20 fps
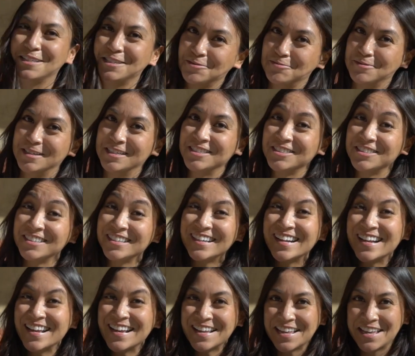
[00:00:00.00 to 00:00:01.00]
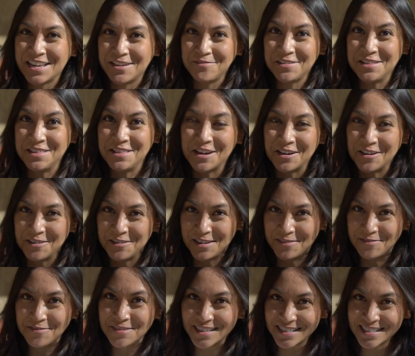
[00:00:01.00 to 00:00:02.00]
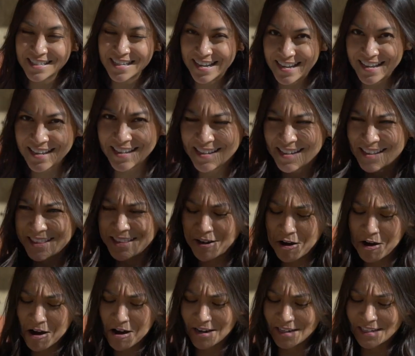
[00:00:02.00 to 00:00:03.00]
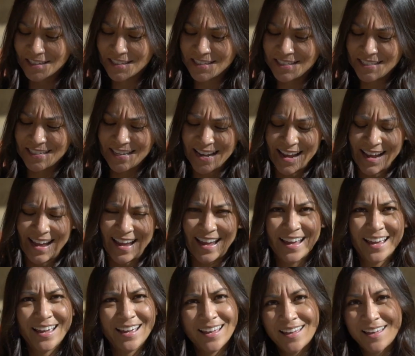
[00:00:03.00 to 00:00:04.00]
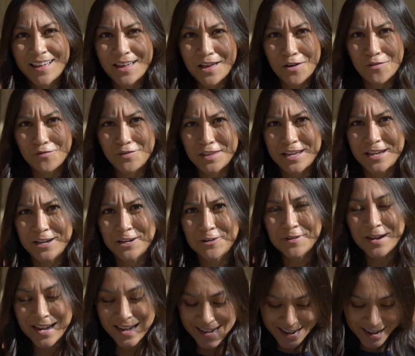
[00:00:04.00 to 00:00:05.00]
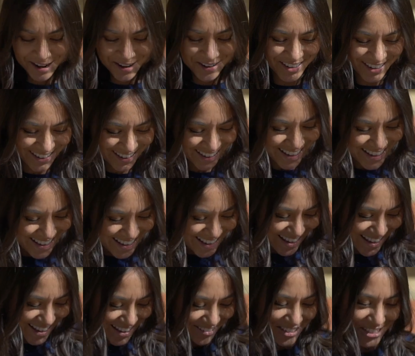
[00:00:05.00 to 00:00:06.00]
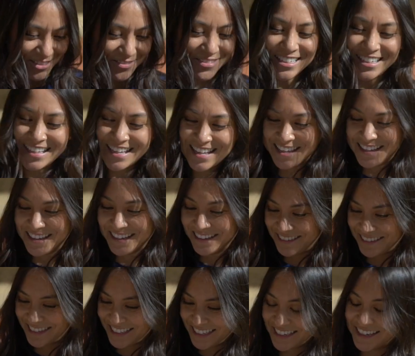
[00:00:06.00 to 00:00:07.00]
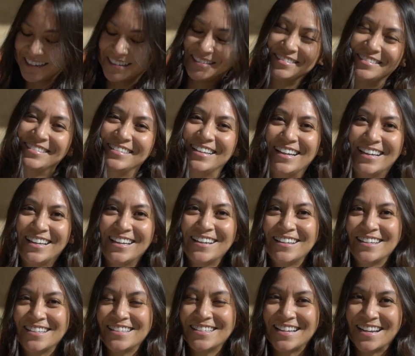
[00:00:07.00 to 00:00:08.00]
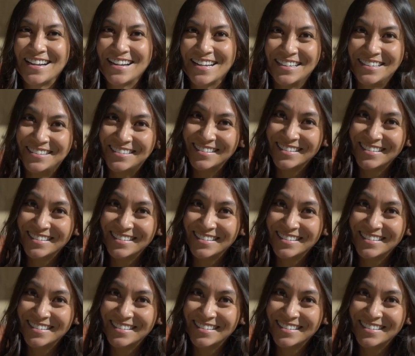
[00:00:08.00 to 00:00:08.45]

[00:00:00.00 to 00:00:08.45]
a sweatshirt, even though it feels like the hottest day of the year right now. It was really cute, so I couldn't say no.